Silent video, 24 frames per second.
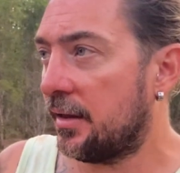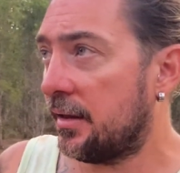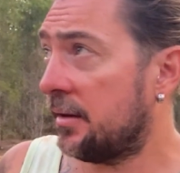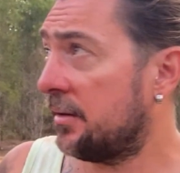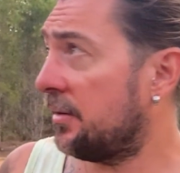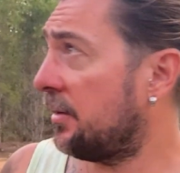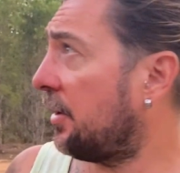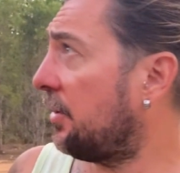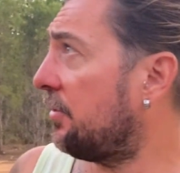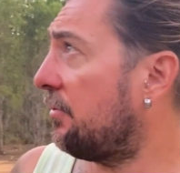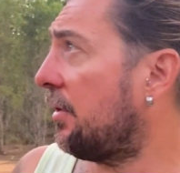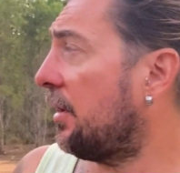
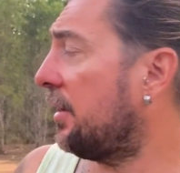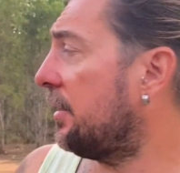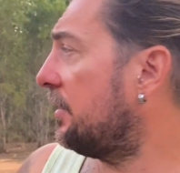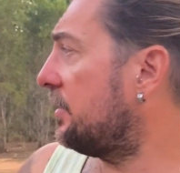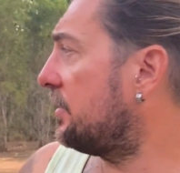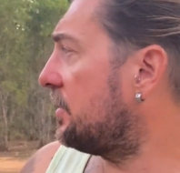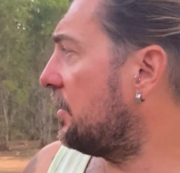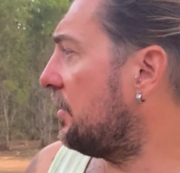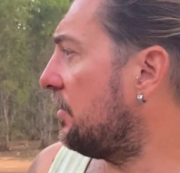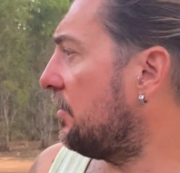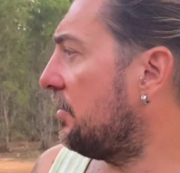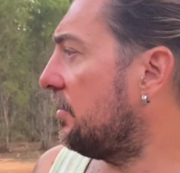no rain
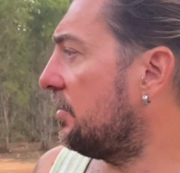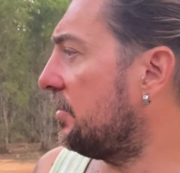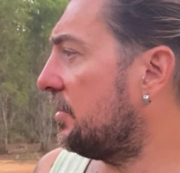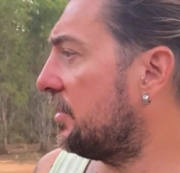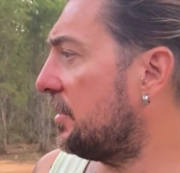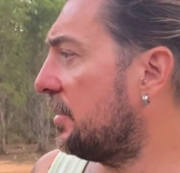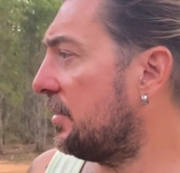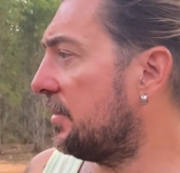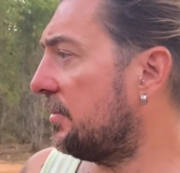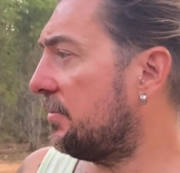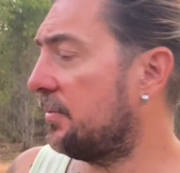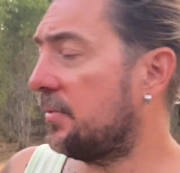at all it's
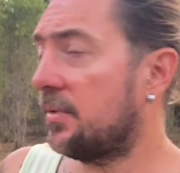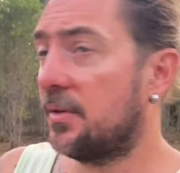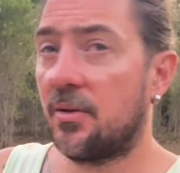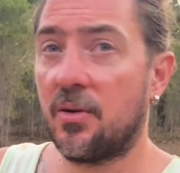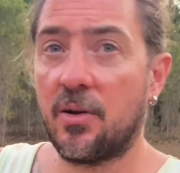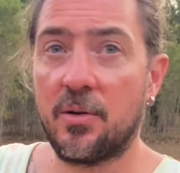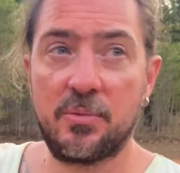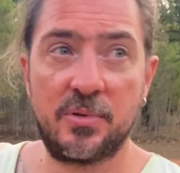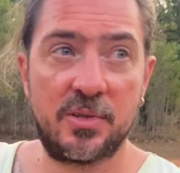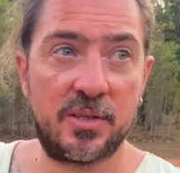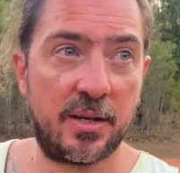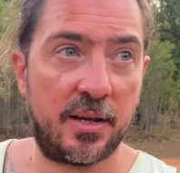gonna guy
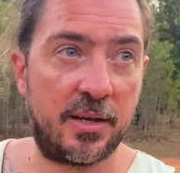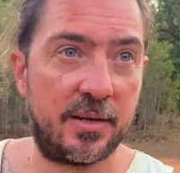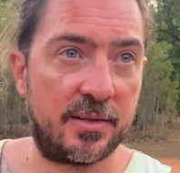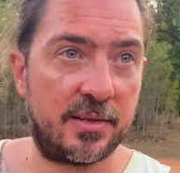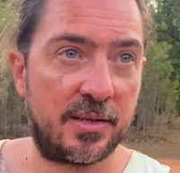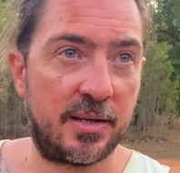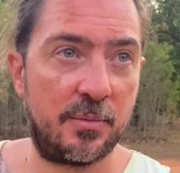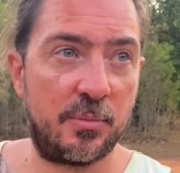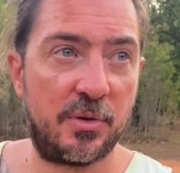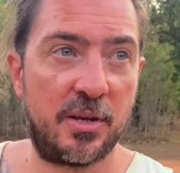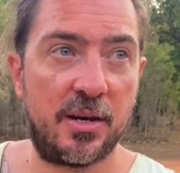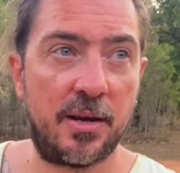was saying it's
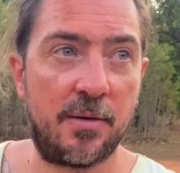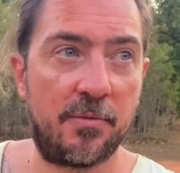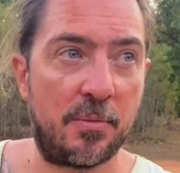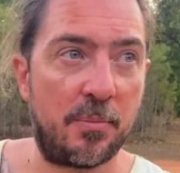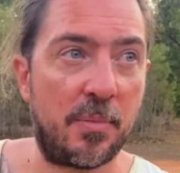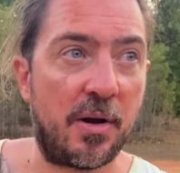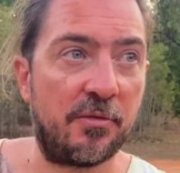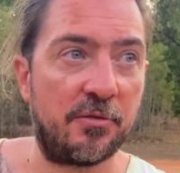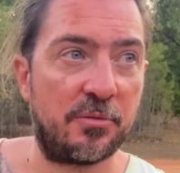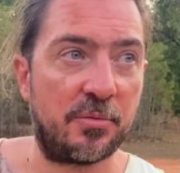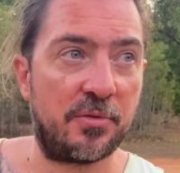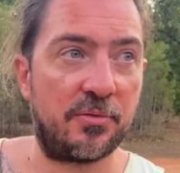gonna be another
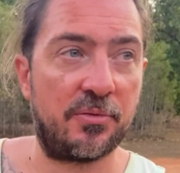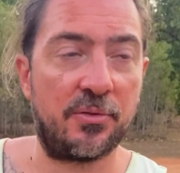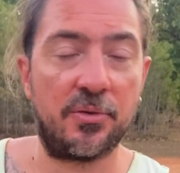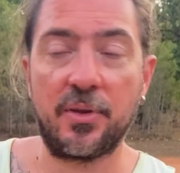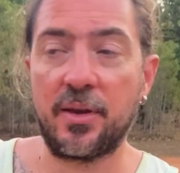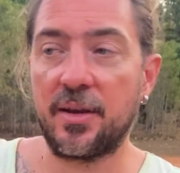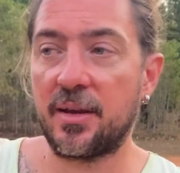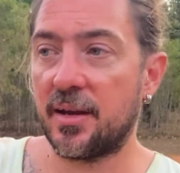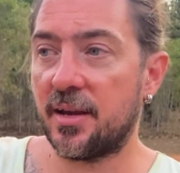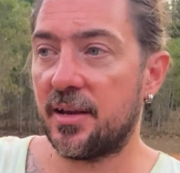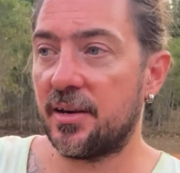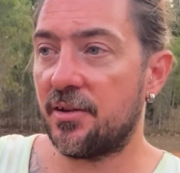month before they
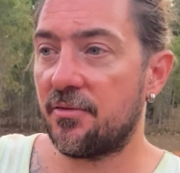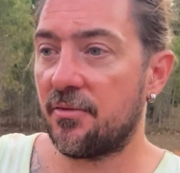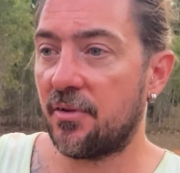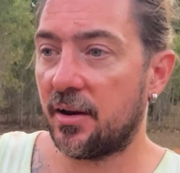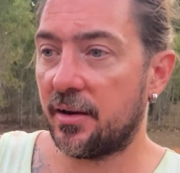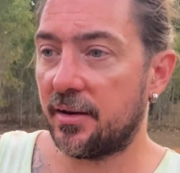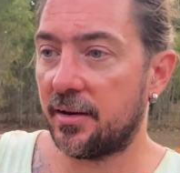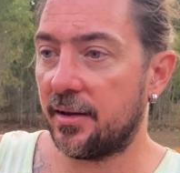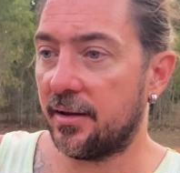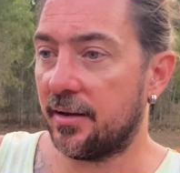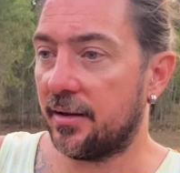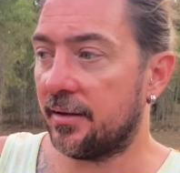get any
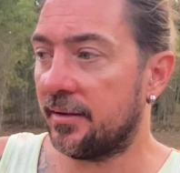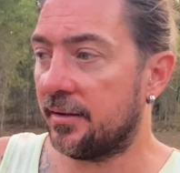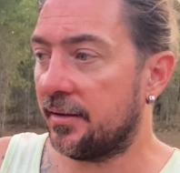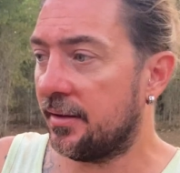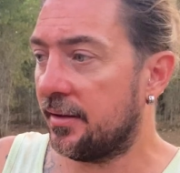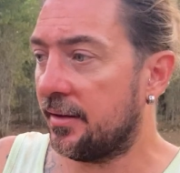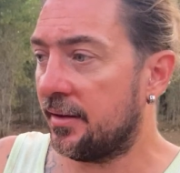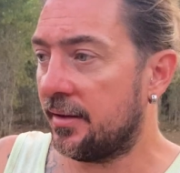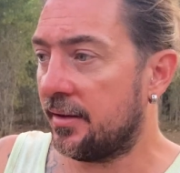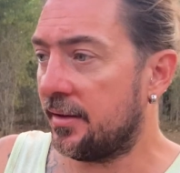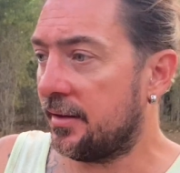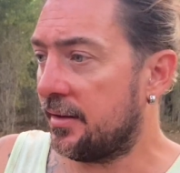rain here
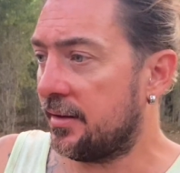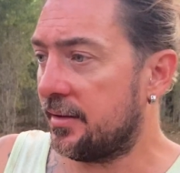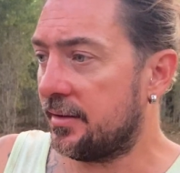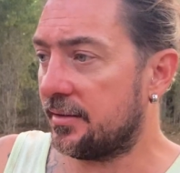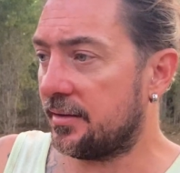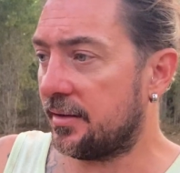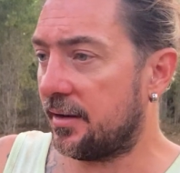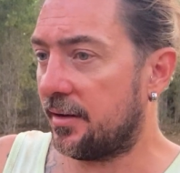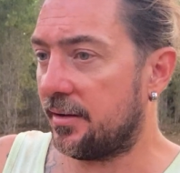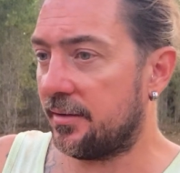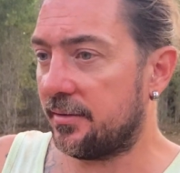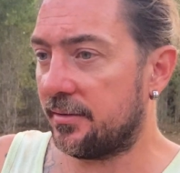
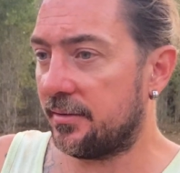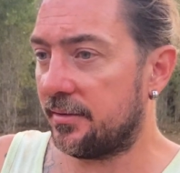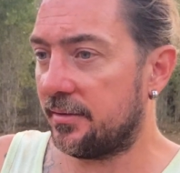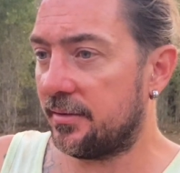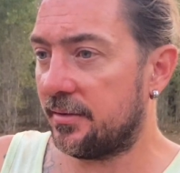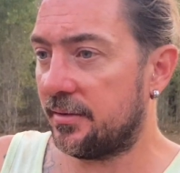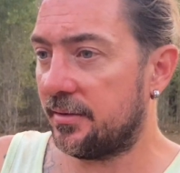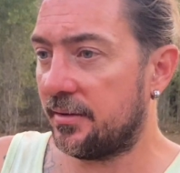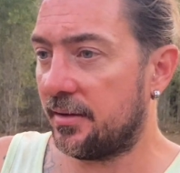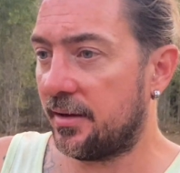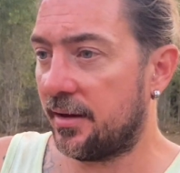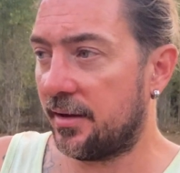so
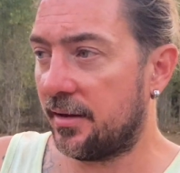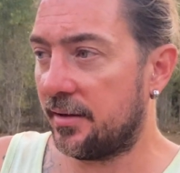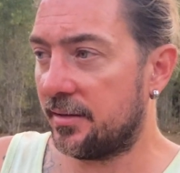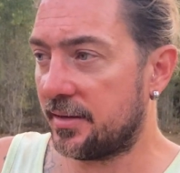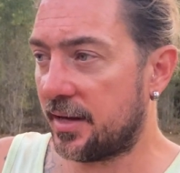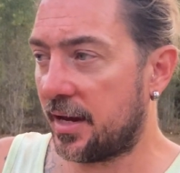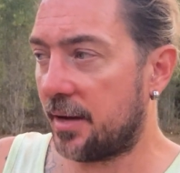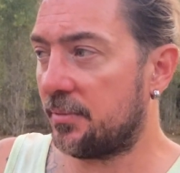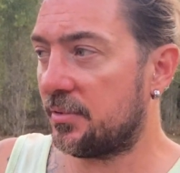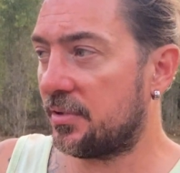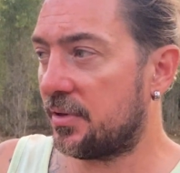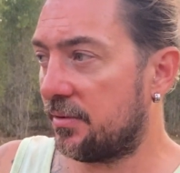yeah it's
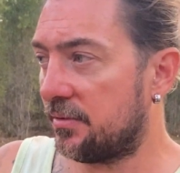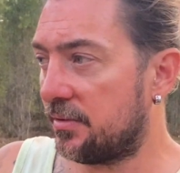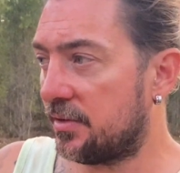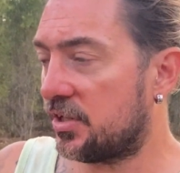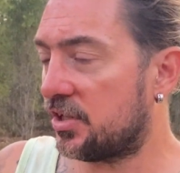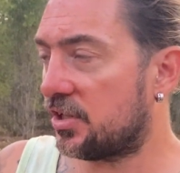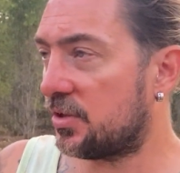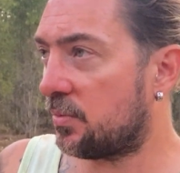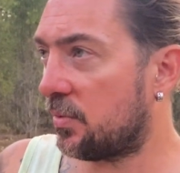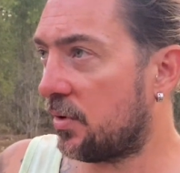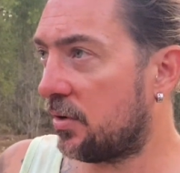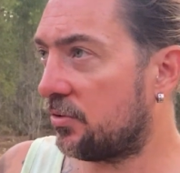absolutely
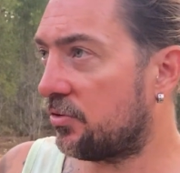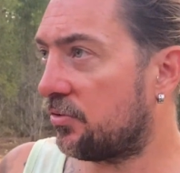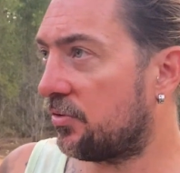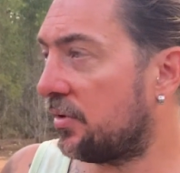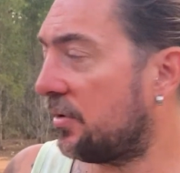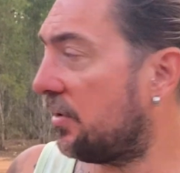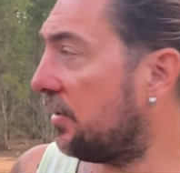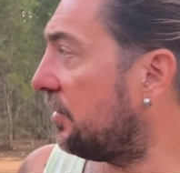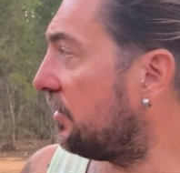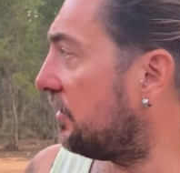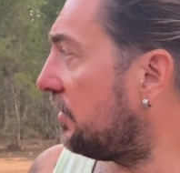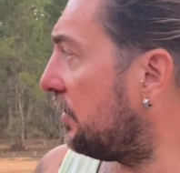sweltering
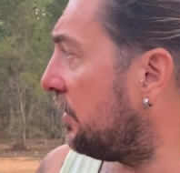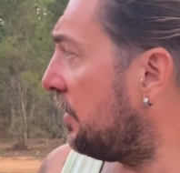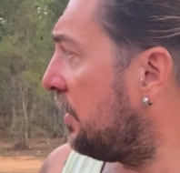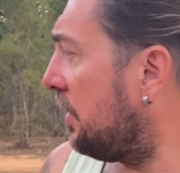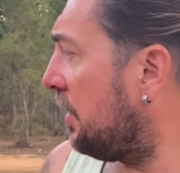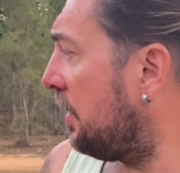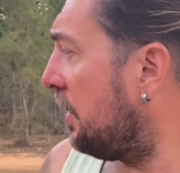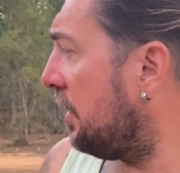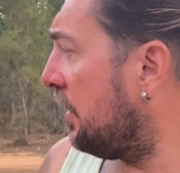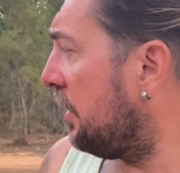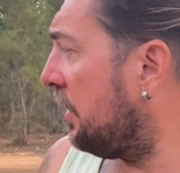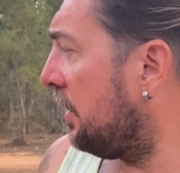hot
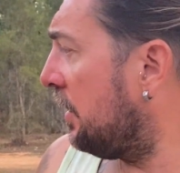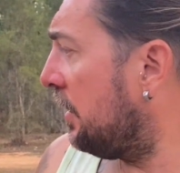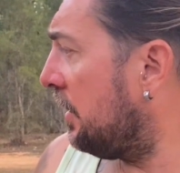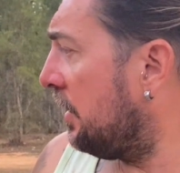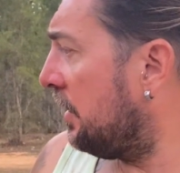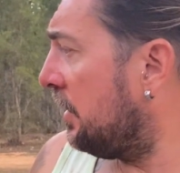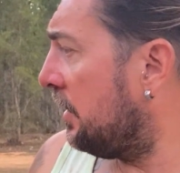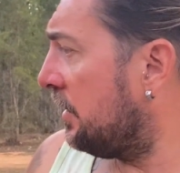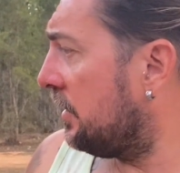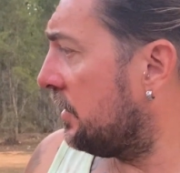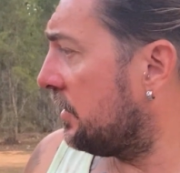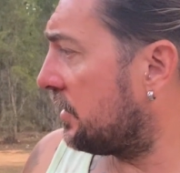
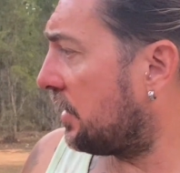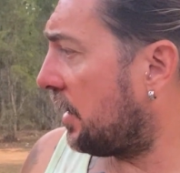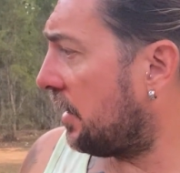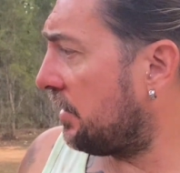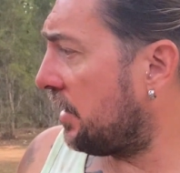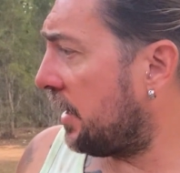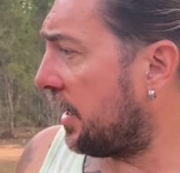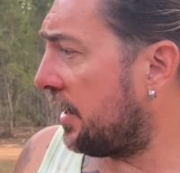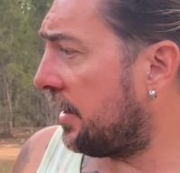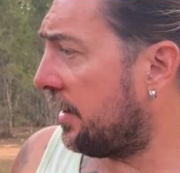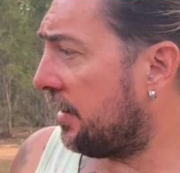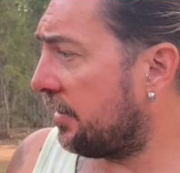so
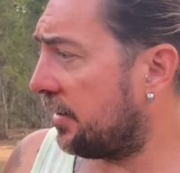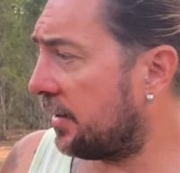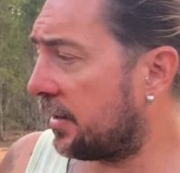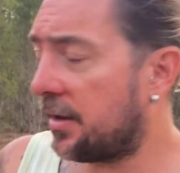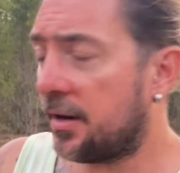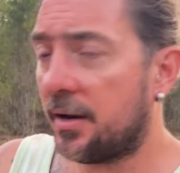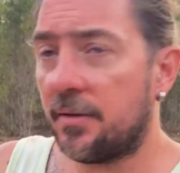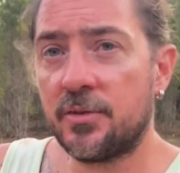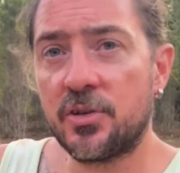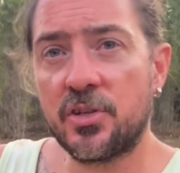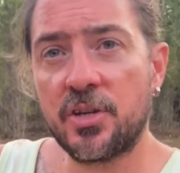yeah i'm gonna go and have a